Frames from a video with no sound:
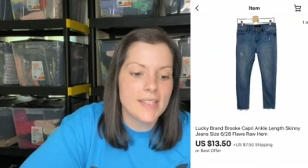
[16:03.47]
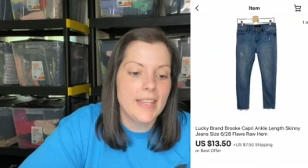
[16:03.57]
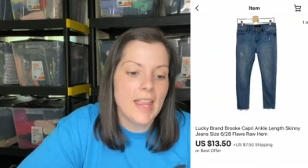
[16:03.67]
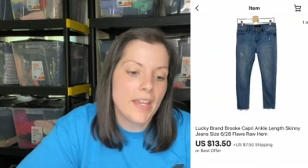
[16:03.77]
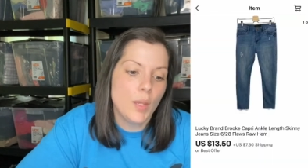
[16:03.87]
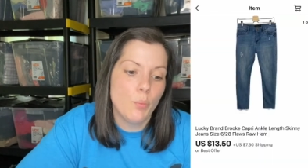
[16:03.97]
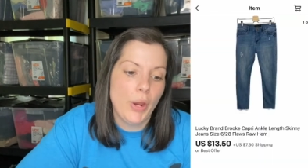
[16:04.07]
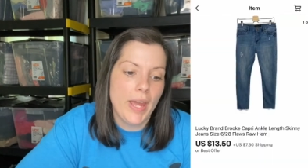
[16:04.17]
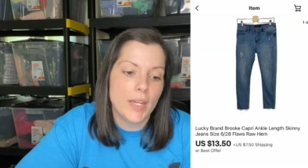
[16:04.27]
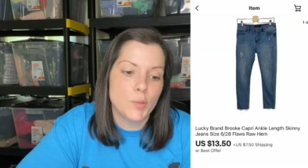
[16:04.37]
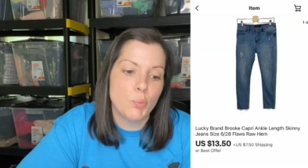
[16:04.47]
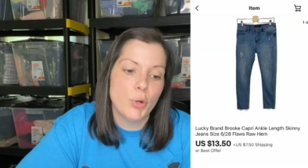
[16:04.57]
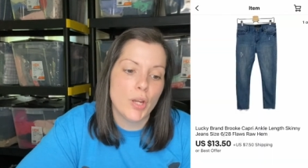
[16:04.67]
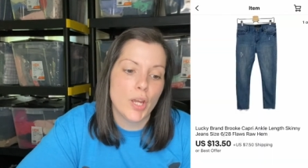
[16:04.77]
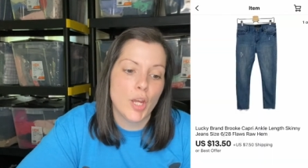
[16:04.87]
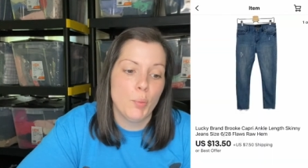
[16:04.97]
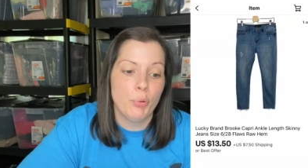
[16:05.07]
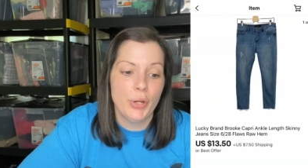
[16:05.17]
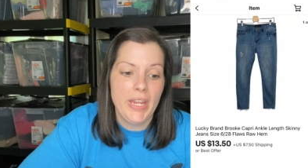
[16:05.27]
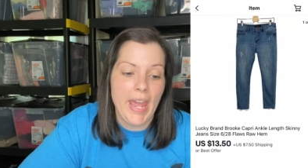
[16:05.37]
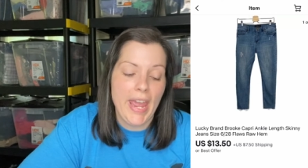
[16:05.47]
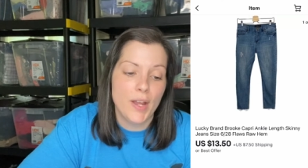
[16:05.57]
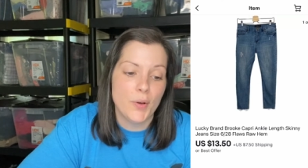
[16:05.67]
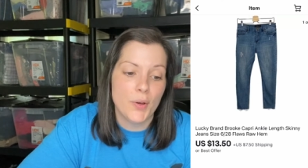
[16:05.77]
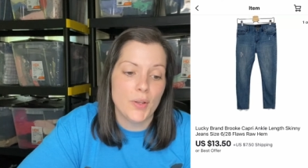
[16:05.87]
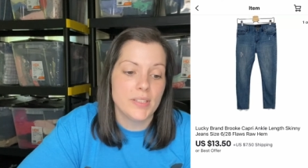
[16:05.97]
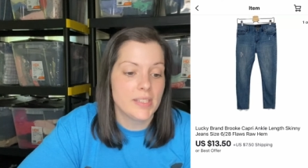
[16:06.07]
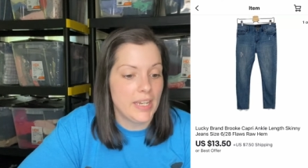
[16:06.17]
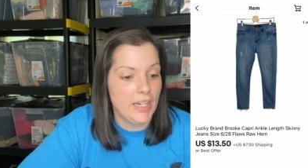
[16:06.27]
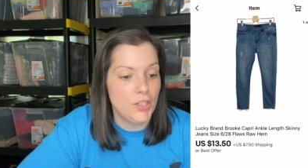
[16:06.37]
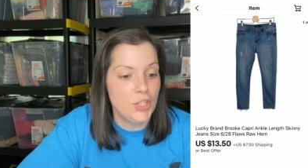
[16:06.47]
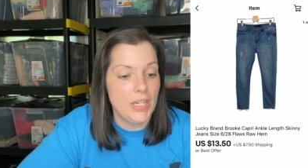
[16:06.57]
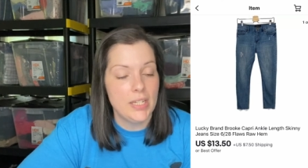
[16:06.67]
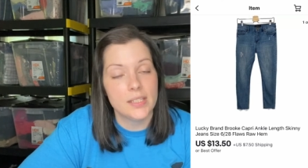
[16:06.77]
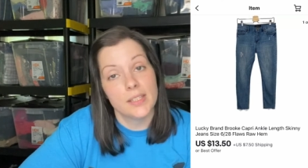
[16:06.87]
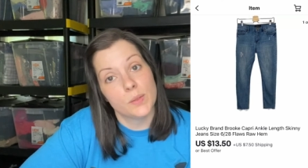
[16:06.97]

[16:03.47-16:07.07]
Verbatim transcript: a Lucky Brand Brook Capri Ankle Skinny Jeans.